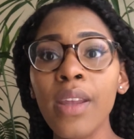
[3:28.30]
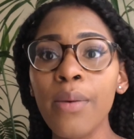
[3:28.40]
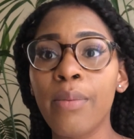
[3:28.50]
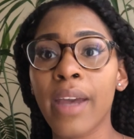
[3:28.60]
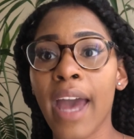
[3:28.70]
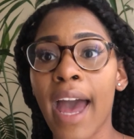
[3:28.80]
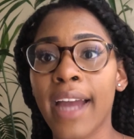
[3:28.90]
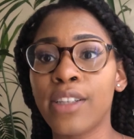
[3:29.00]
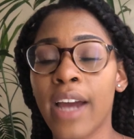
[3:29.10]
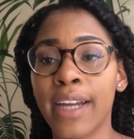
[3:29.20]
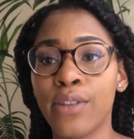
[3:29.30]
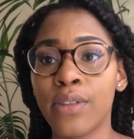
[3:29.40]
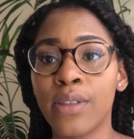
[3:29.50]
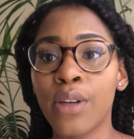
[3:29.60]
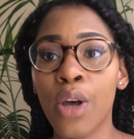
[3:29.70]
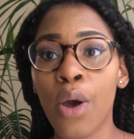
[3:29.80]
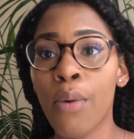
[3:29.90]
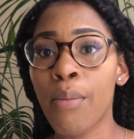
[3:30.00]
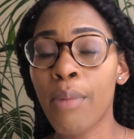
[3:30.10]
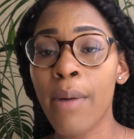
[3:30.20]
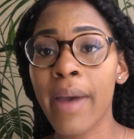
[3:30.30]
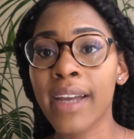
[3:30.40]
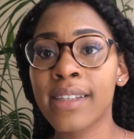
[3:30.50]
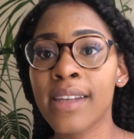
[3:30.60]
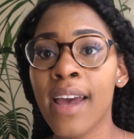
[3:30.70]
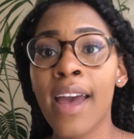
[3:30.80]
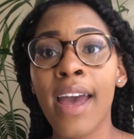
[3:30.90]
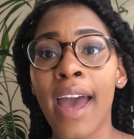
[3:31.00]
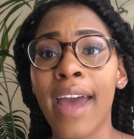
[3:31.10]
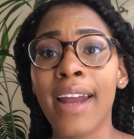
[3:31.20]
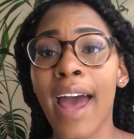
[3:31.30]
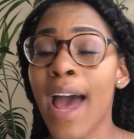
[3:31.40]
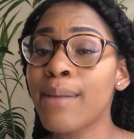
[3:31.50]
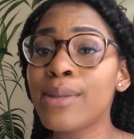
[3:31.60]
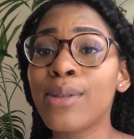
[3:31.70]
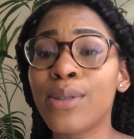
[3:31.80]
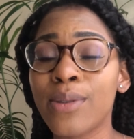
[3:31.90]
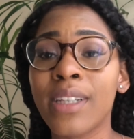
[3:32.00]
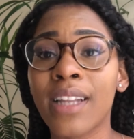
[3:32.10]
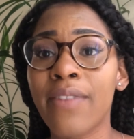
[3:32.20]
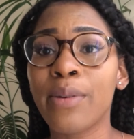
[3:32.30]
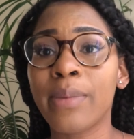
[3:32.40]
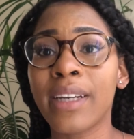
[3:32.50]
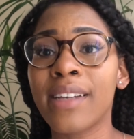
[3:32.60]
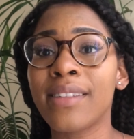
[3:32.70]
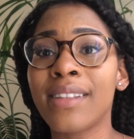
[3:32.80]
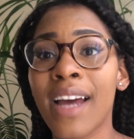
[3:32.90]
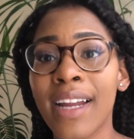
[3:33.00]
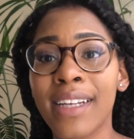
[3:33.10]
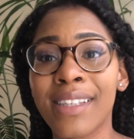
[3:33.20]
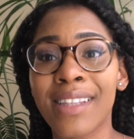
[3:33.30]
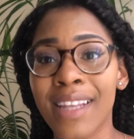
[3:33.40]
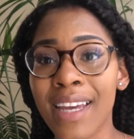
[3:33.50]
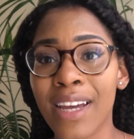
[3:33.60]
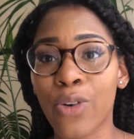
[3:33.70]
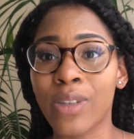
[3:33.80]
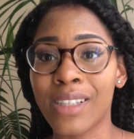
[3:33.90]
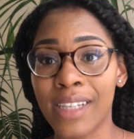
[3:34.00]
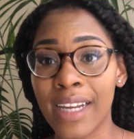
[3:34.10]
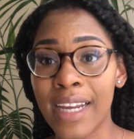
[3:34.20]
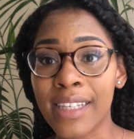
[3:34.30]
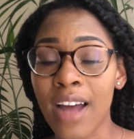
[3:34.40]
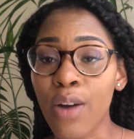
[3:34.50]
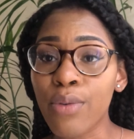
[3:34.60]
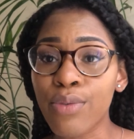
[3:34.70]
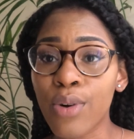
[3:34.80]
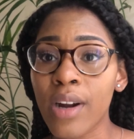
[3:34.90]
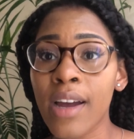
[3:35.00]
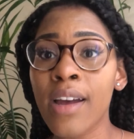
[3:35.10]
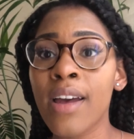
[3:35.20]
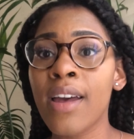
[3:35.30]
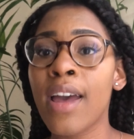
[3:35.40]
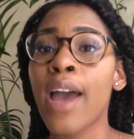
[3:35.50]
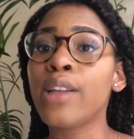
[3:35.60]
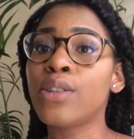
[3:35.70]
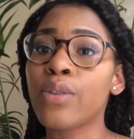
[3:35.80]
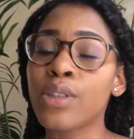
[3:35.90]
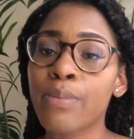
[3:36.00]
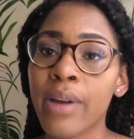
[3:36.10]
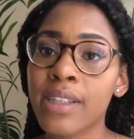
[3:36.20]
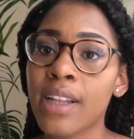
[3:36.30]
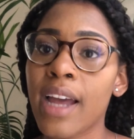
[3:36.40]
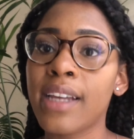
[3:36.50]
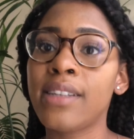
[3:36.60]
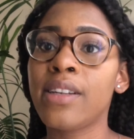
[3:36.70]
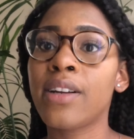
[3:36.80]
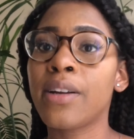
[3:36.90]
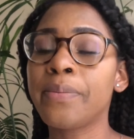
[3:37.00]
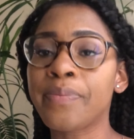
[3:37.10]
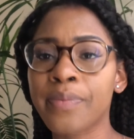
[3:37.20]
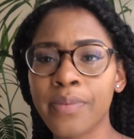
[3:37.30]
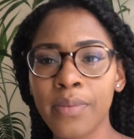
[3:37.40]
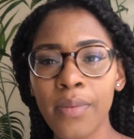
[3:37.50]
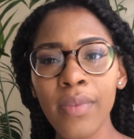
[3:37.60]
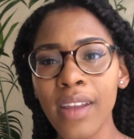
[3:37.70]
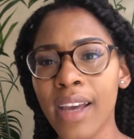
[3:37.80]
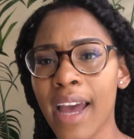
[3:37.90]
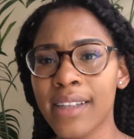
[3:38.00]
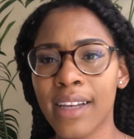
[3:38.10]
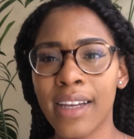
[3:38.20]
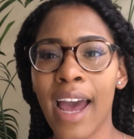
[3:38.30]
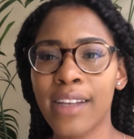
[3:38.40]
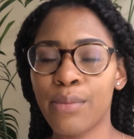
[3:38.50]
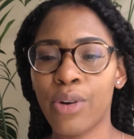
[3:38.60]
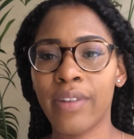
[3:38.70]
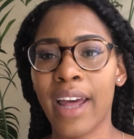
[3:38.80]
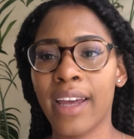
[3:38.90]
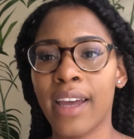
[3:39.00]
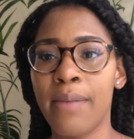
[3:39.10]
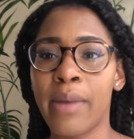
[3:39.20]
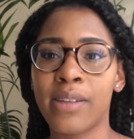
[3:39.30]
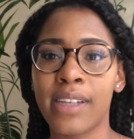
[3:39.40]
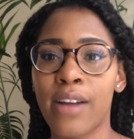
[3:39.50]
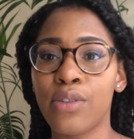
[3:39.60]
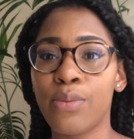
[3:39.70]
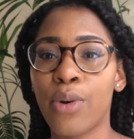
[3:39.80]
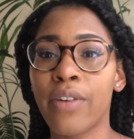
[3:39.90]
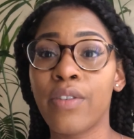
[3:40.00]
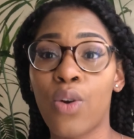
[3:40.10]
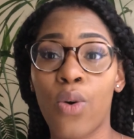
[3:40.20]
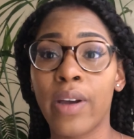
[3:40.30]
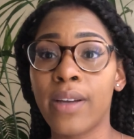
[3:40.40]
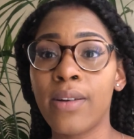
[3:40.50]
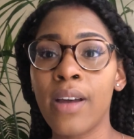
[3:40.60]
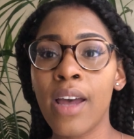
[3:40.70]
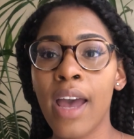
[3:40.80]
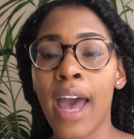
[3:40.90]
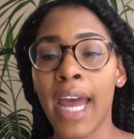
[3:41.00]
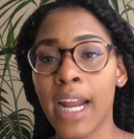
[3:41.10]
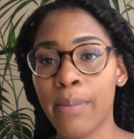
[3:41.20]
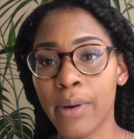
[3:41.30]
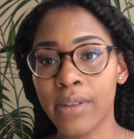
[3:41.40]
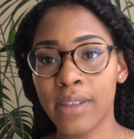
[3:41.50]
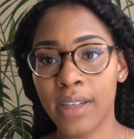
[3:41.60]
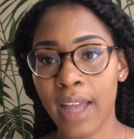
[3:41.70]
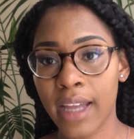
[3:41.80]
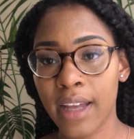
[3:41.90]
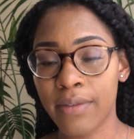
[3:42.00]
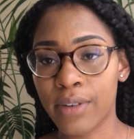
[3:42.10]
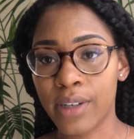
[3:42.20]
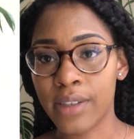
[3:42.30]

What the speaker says: But yeah, I use Balmex, and I absolutely love it because it's not as thick or sticky as Aquaphora, and so it spreads a lot easier. It has more of like, it melts down to more of an oil, and I personally like that for her.